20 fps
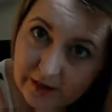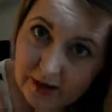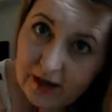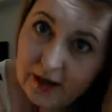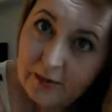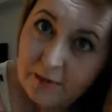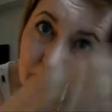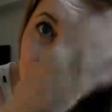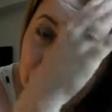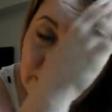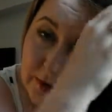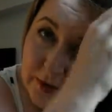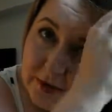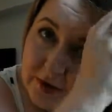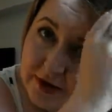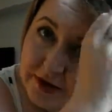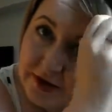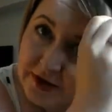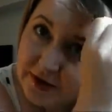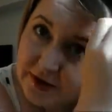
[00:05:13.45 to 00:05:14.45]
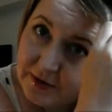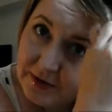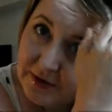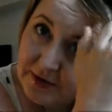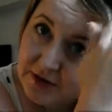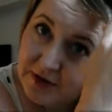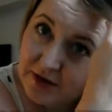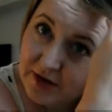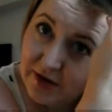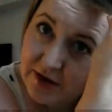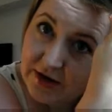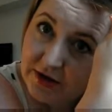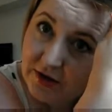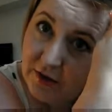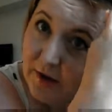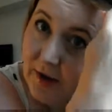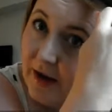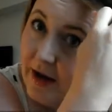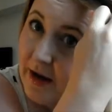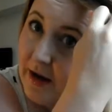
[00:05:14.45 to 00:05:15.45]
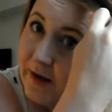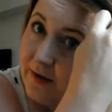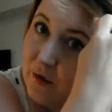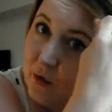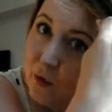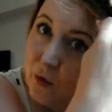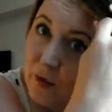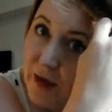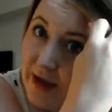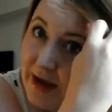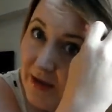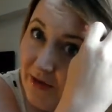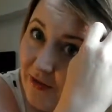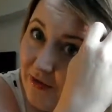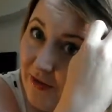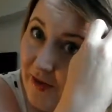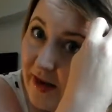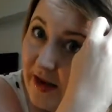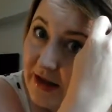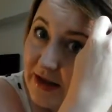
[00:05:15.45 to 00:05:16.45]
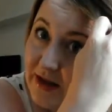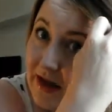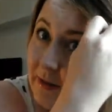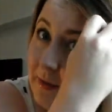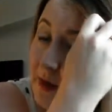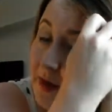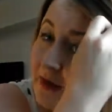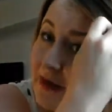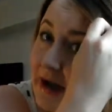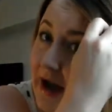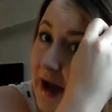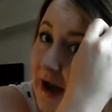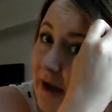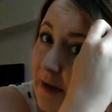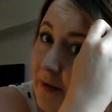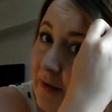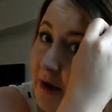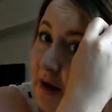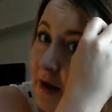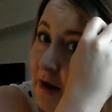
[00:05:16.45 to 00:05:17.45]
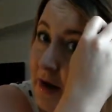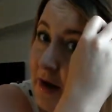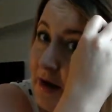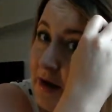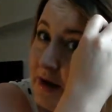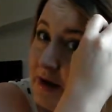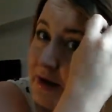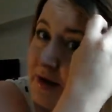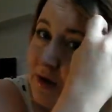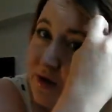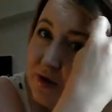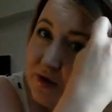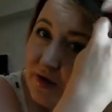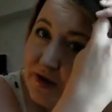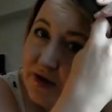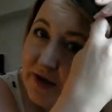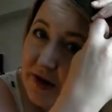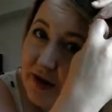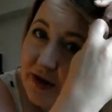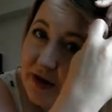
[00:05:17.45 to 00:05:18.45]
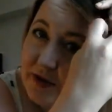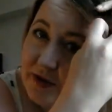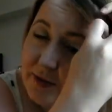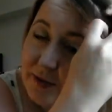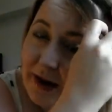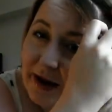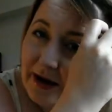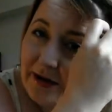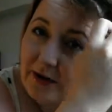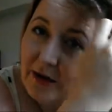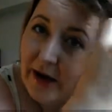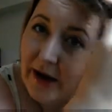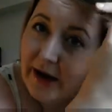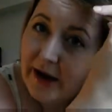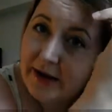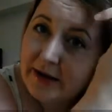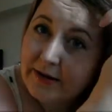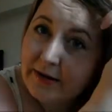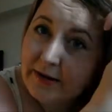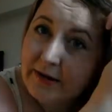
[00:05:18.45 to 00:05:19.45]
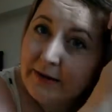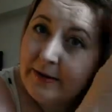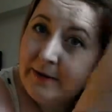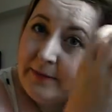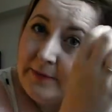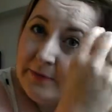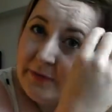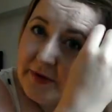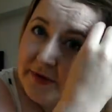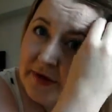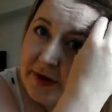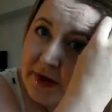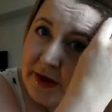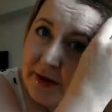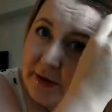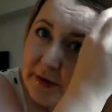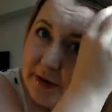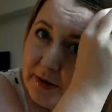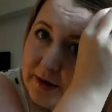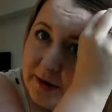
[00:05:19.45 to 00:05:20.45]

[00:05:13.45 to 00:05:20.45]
And what you're going to do is you're going to create kind of a weave effect coming down to sort of the side of the back of your head. So you're